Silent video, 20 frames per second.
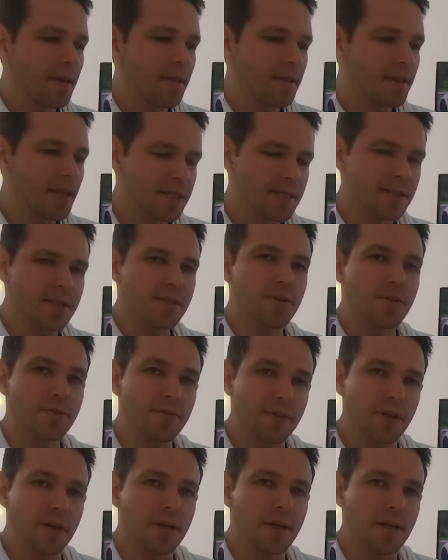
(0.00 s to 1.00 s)
That's a sort of
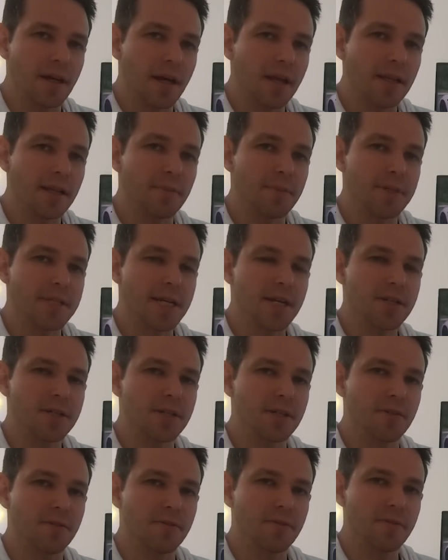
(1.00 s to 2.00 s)
a
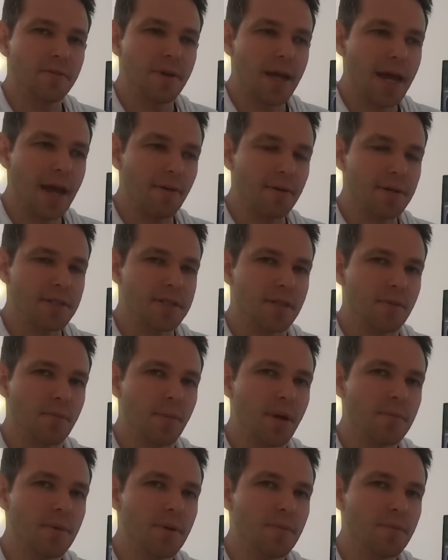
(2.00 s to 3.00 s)
limitation of how it is at the
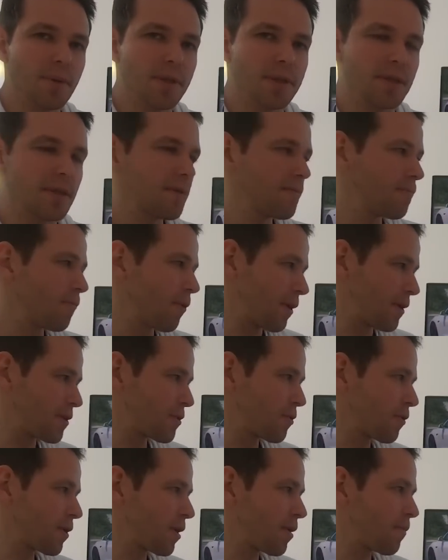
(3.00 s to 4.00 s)
moment, but what they're
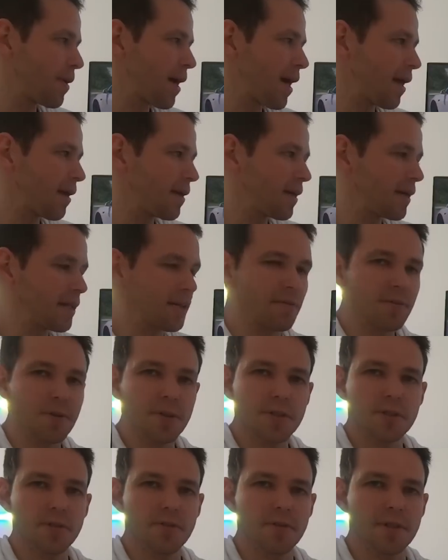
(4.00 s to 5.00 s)
talking about in the
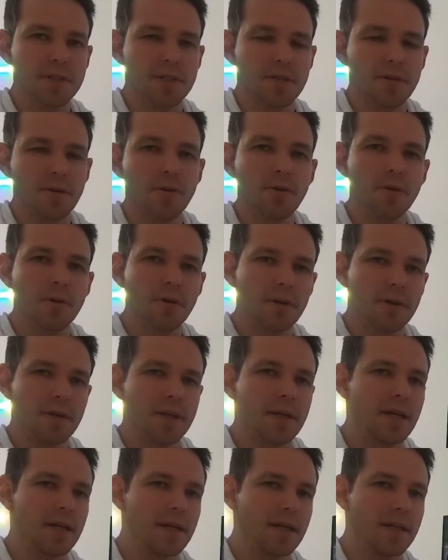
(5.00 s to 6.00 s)
future is an
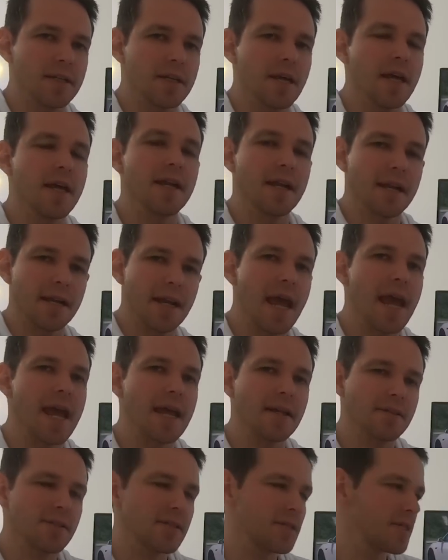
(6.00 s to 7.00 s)

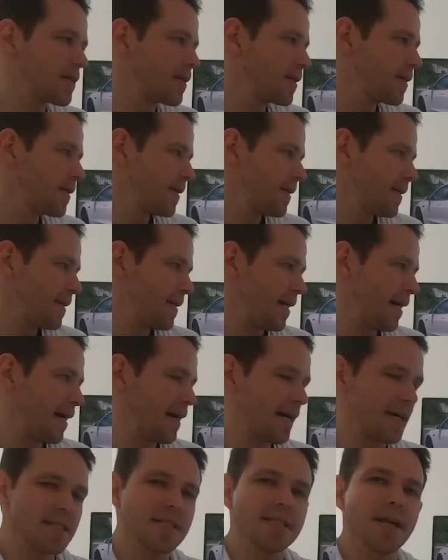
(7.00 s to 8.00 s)
enhanced
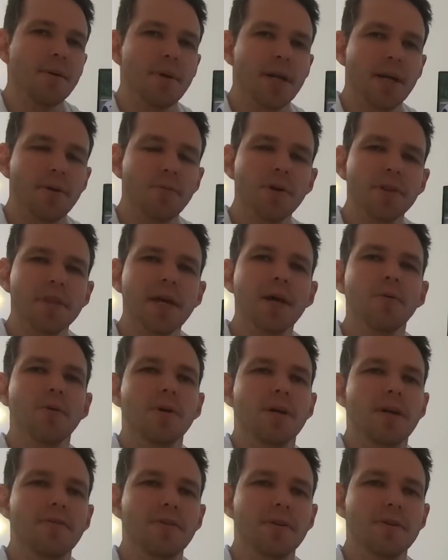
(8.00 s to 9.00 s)
summon. And what that will
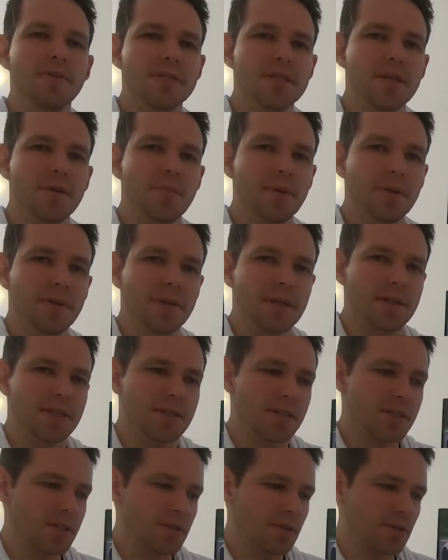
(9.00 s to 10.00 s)
give you is the ability
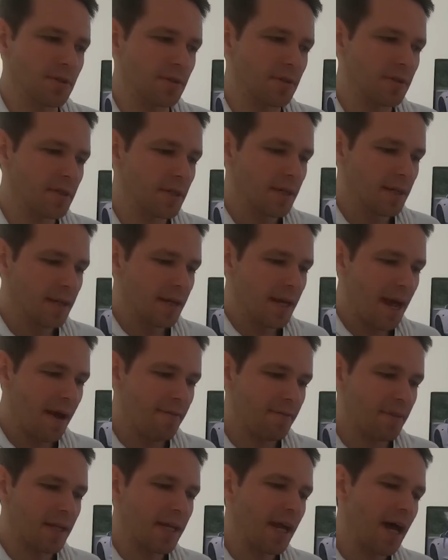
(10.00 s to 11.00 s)
just to
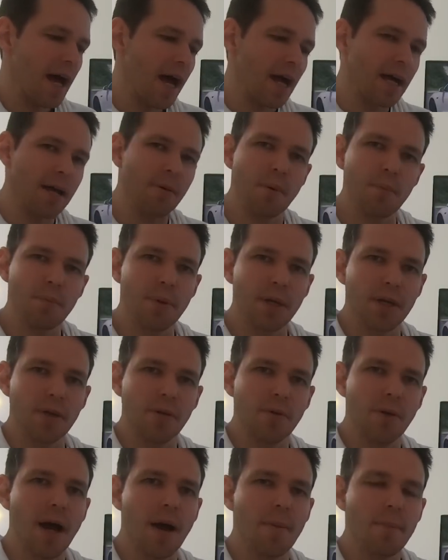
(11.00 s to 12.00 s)
have the car come and pick
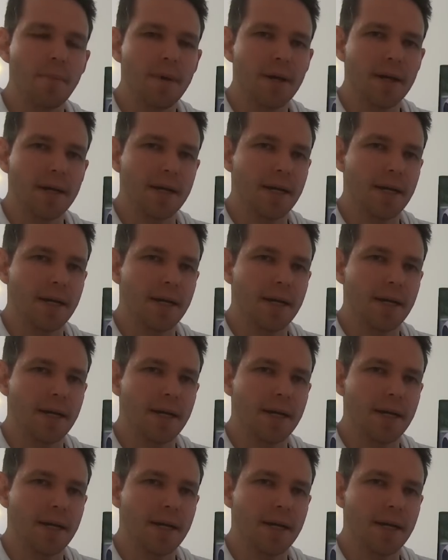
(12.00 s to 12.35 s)
you up.